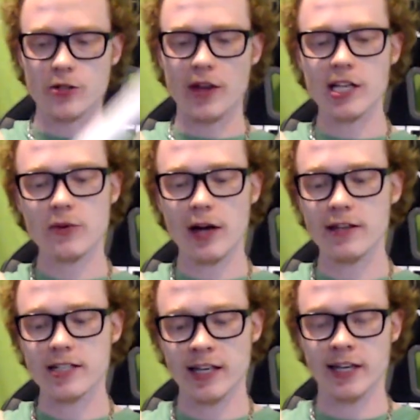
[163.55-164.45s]
So that's why
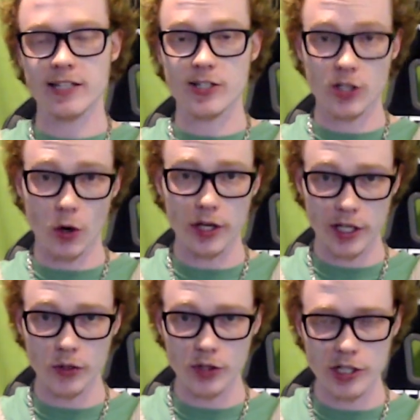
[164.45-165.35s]
this thing is so
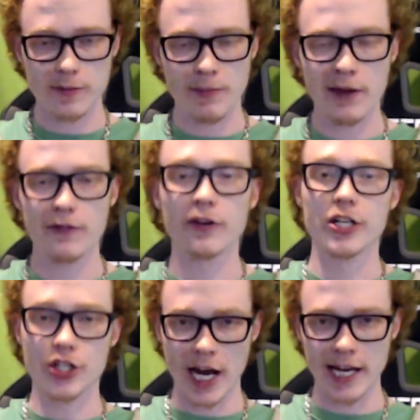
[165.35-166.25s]
huge. It's meant
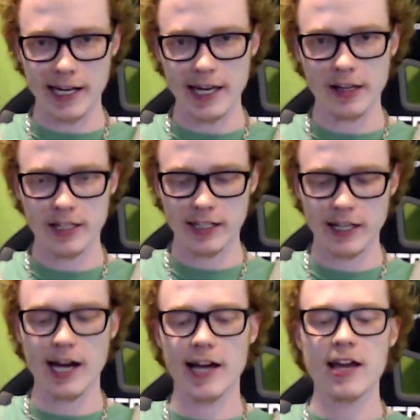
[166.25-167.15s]
for a giant
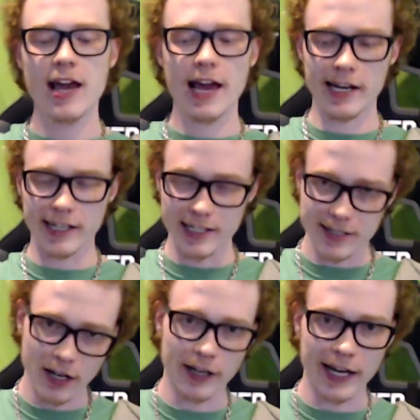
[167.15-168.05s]
alien guy, and it
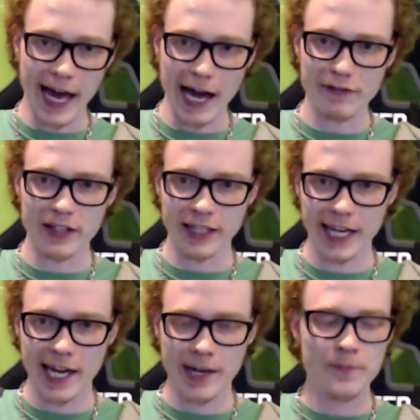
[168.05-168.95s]
gets cut in half in the
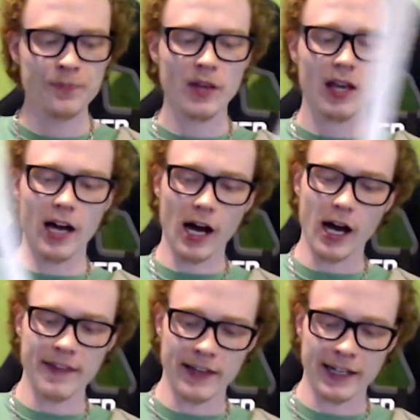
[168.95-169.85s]
game,
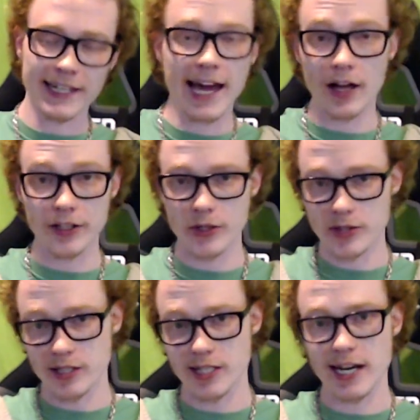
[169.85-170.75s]
and then Cal
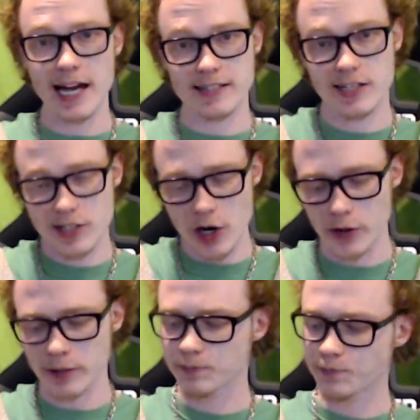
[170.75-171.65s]
uses it as his
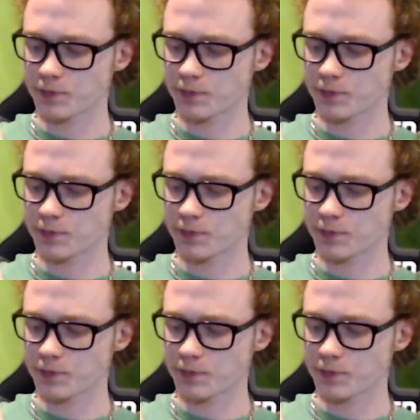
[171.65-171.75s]
own.